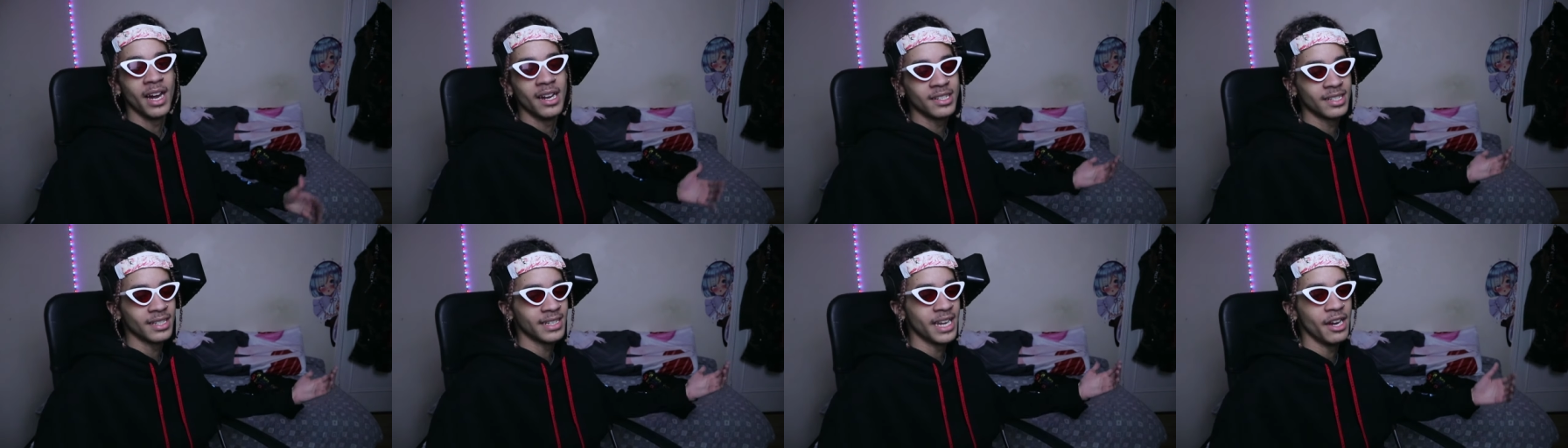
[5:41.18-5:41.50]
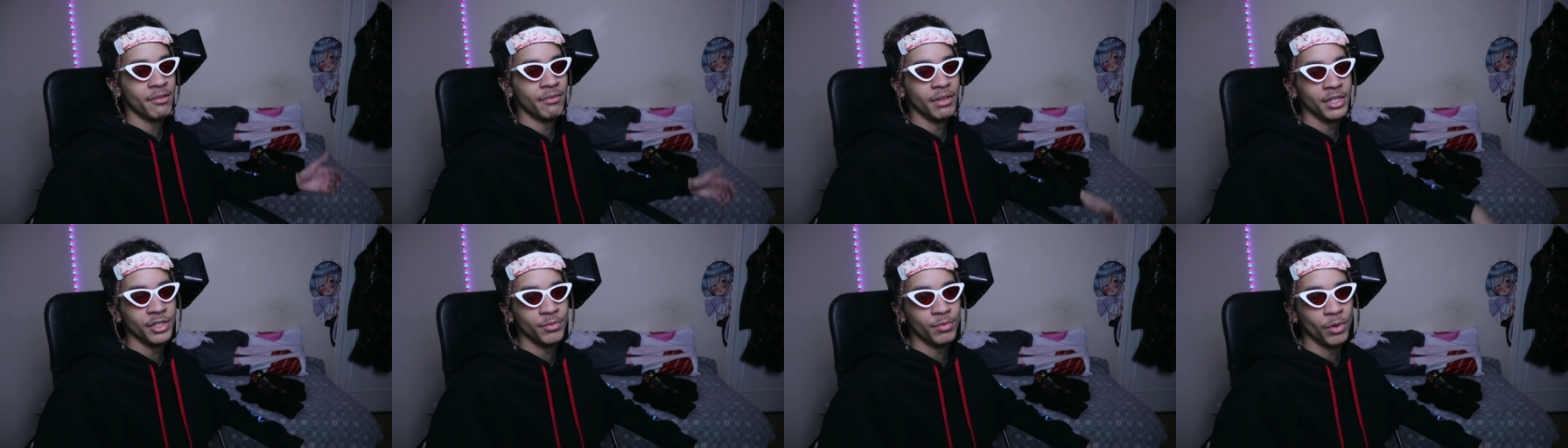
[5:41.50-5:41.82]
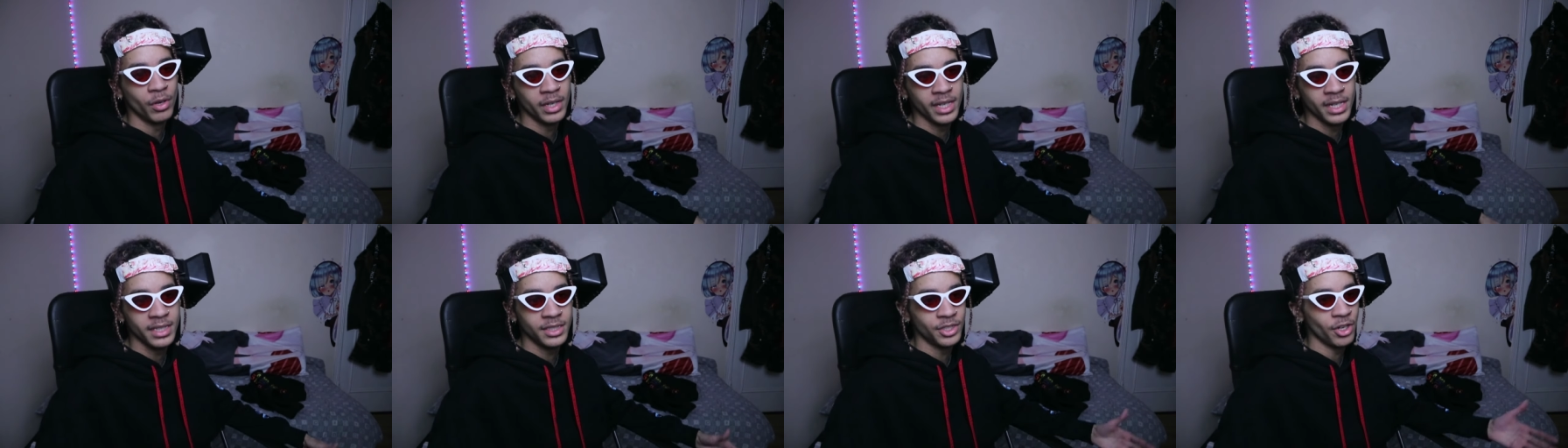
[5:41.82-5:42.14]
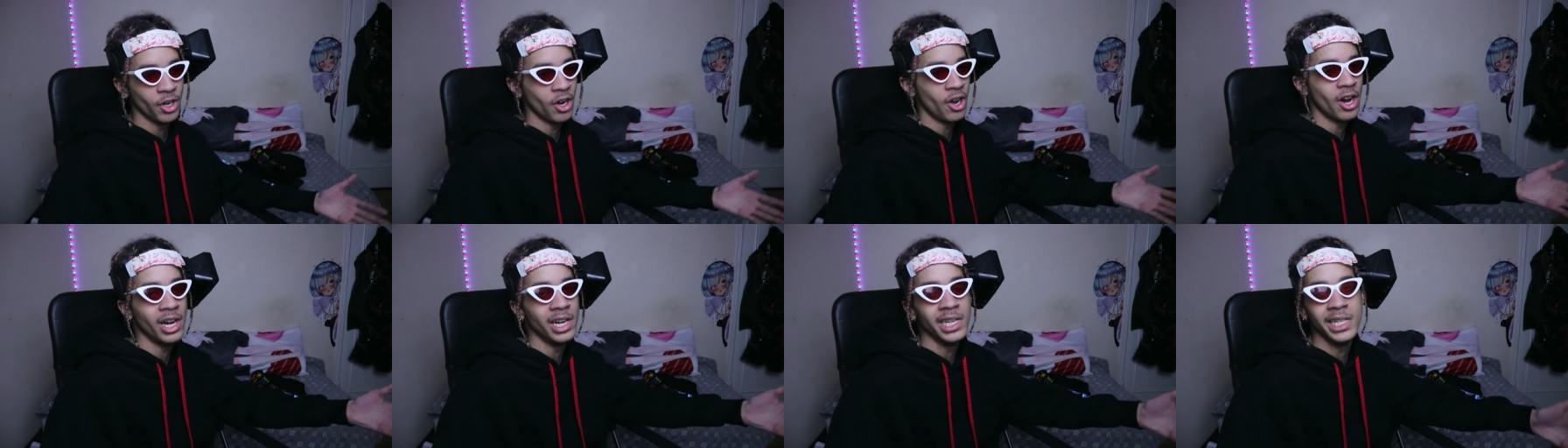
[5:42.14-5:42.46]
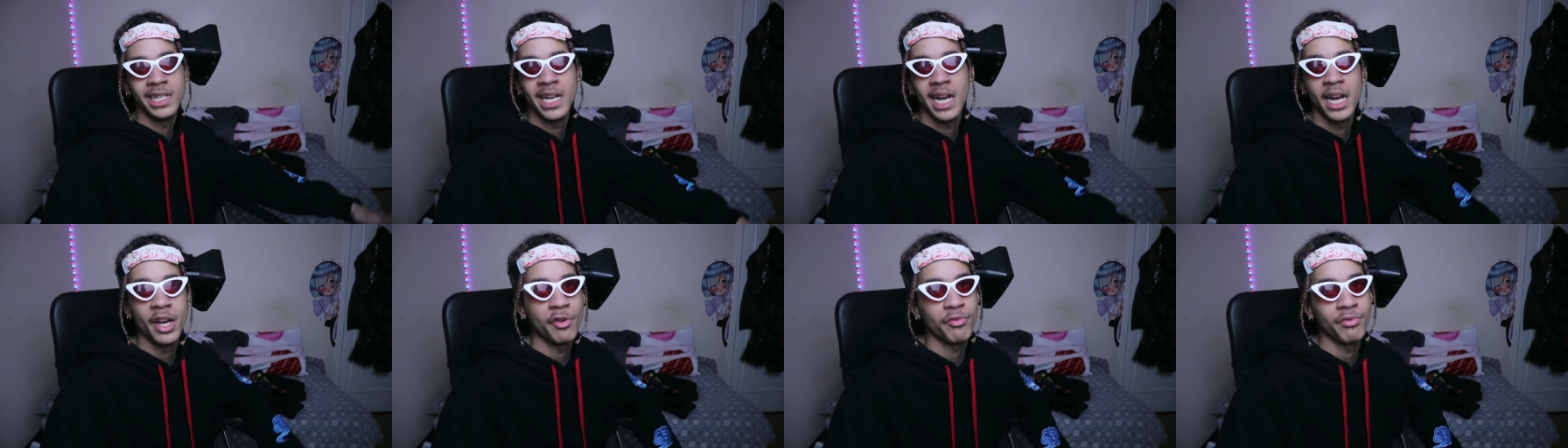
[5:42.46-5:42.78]
guys are getting what you wanted. You're
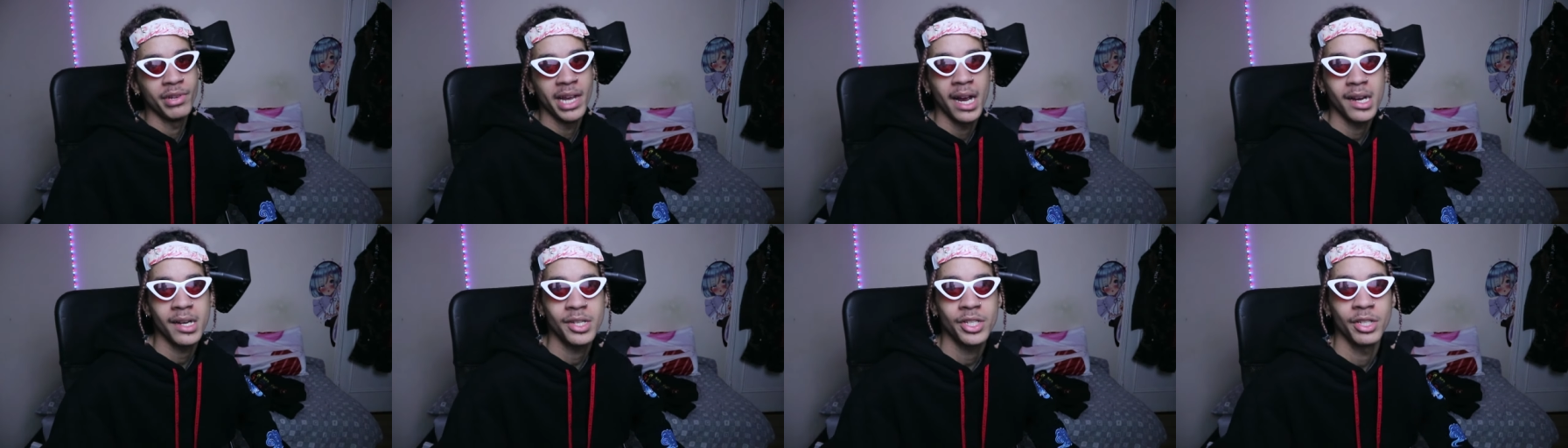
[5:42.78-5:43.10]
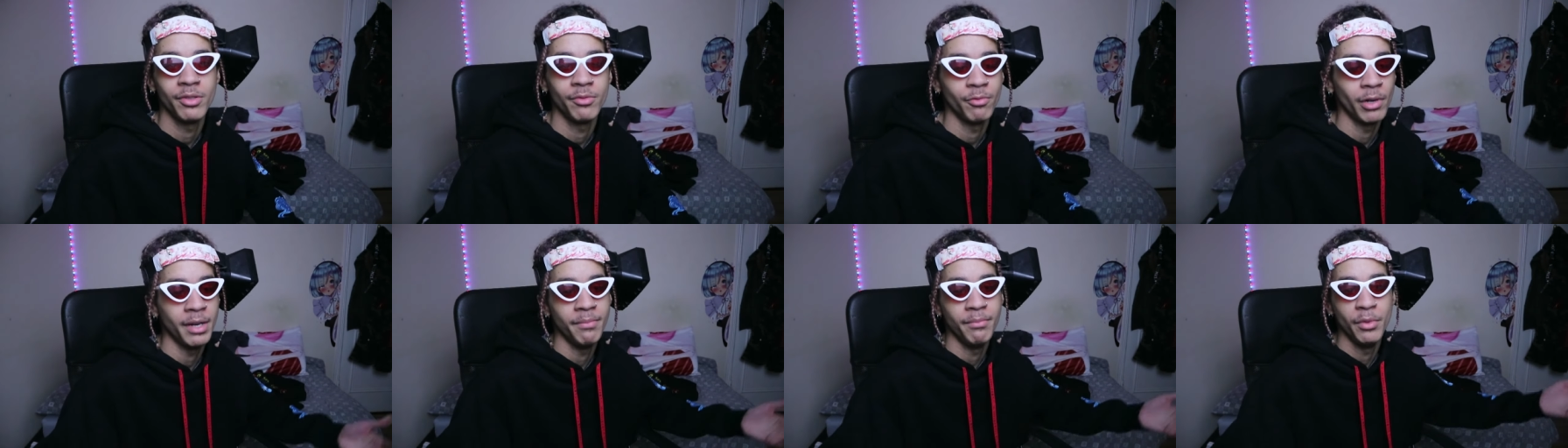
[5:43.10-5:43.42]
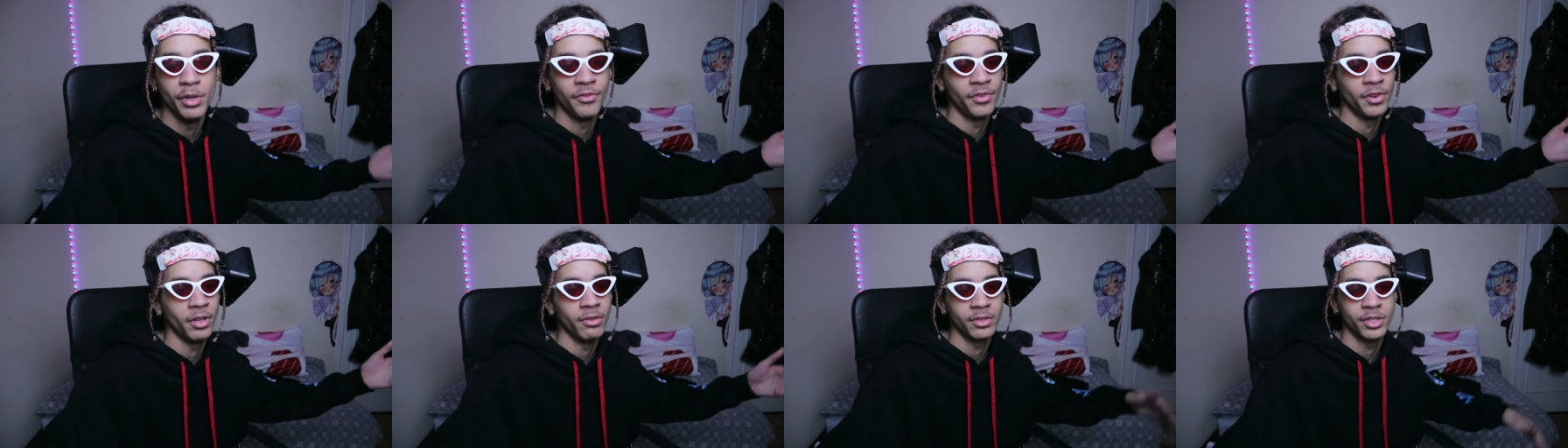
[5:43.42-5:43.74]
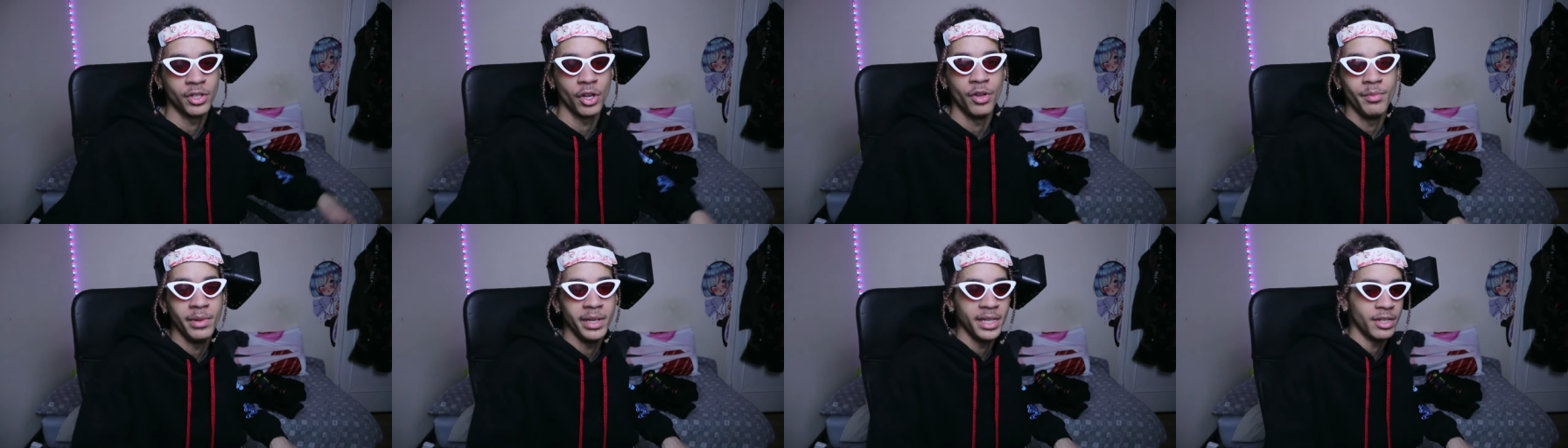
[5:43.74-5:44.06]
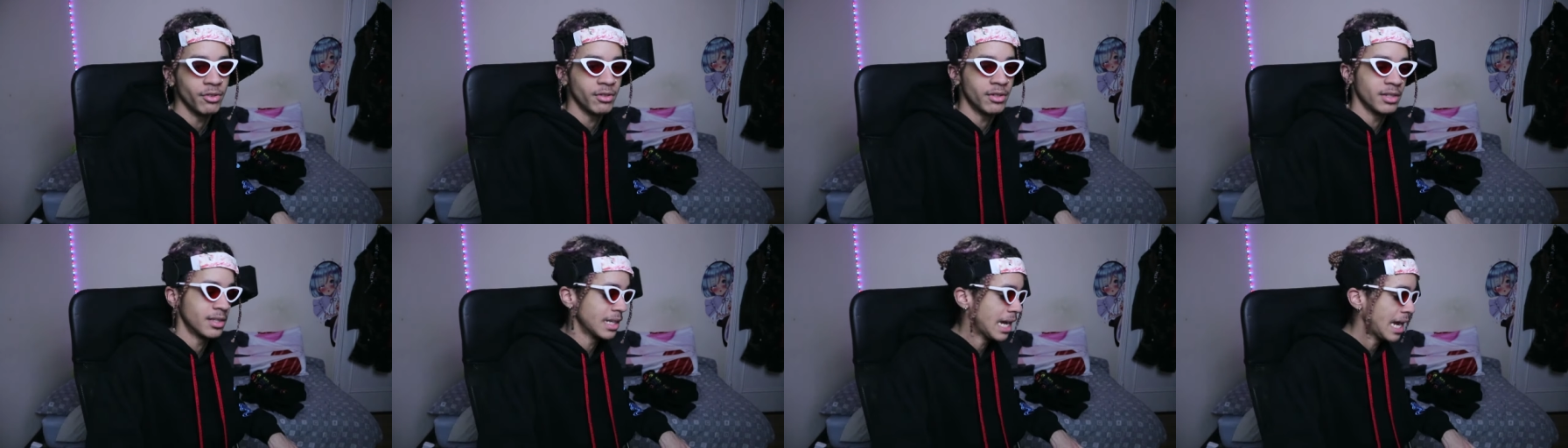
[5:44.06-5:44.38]
hardly getting a reaction. We're moving on to Omegle
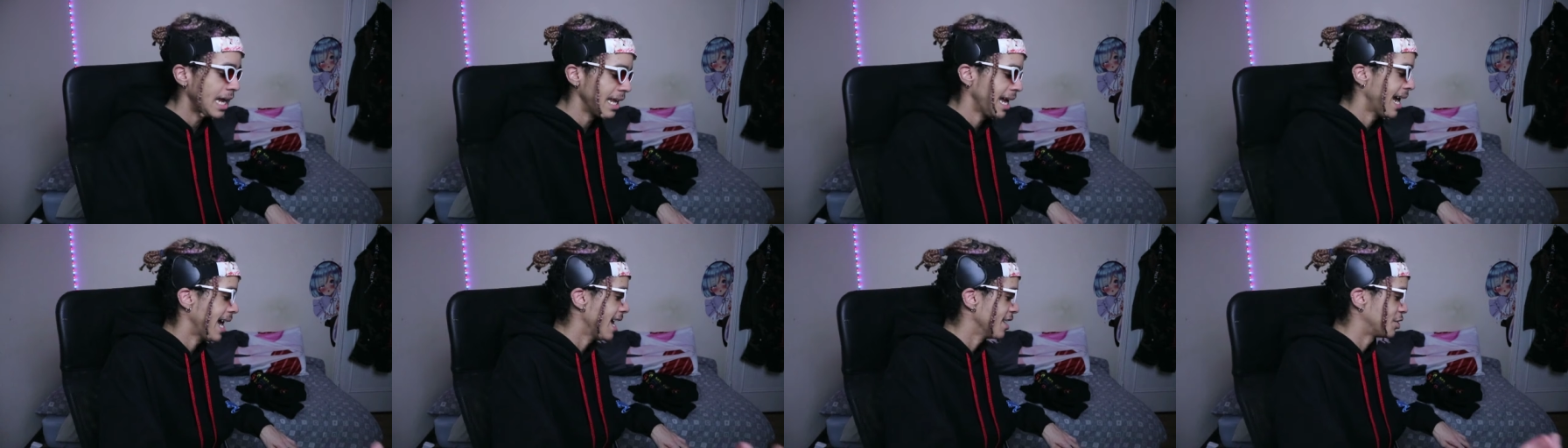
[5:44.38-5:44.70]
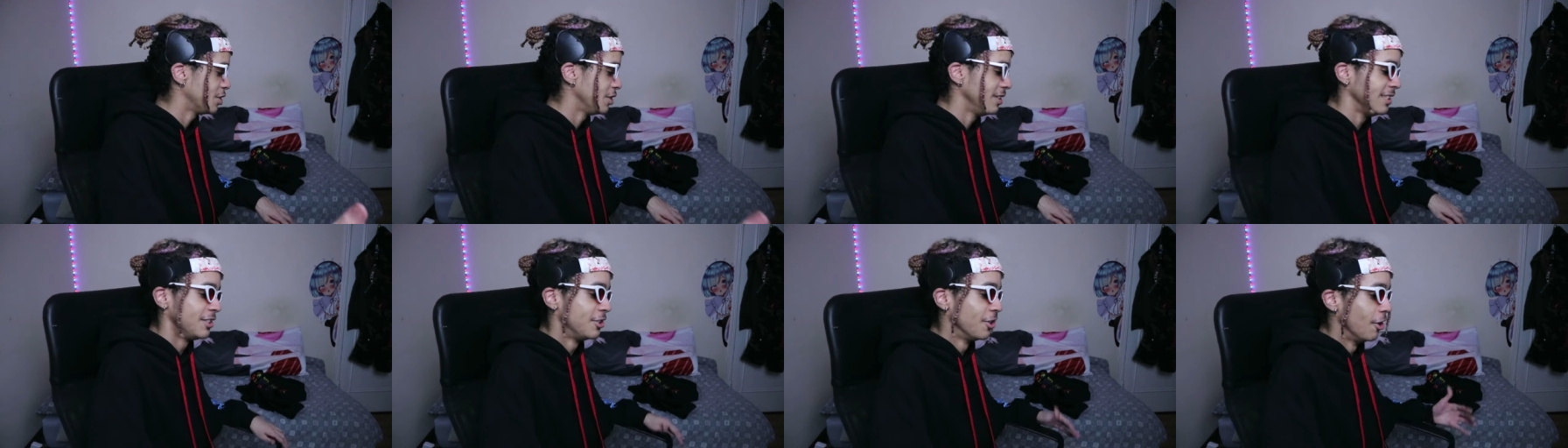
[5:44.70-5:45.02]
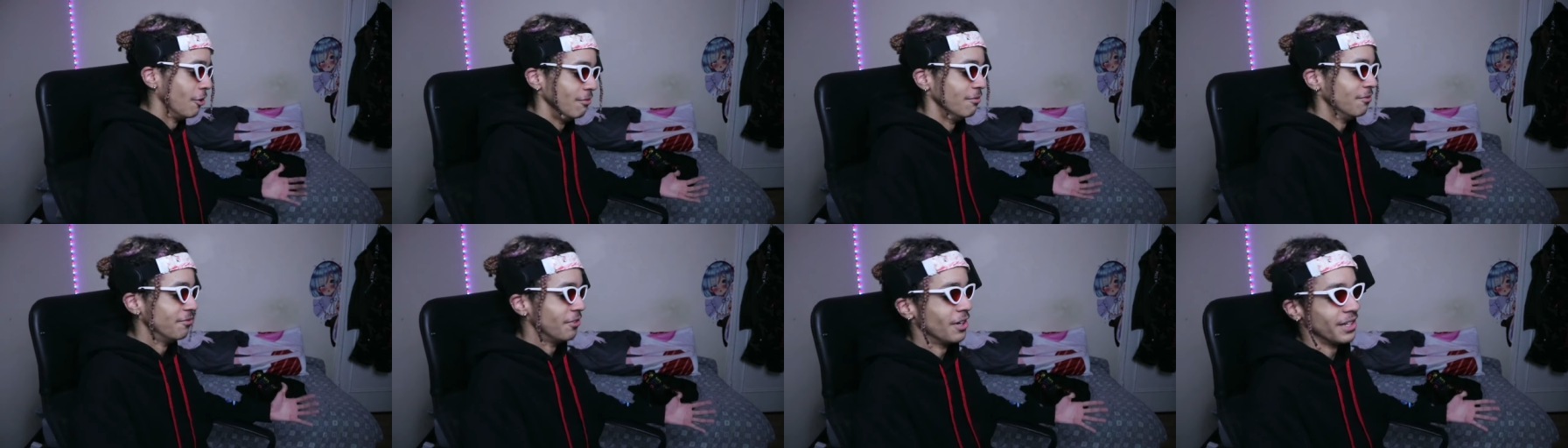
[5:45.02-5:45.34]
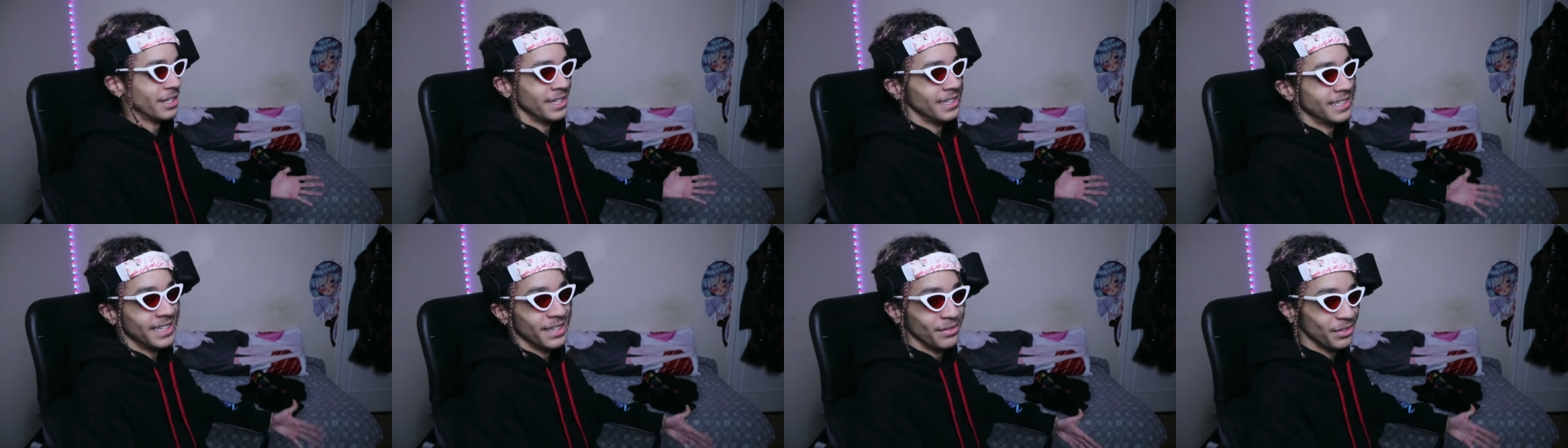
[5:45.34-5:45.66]
because I actually don't fucking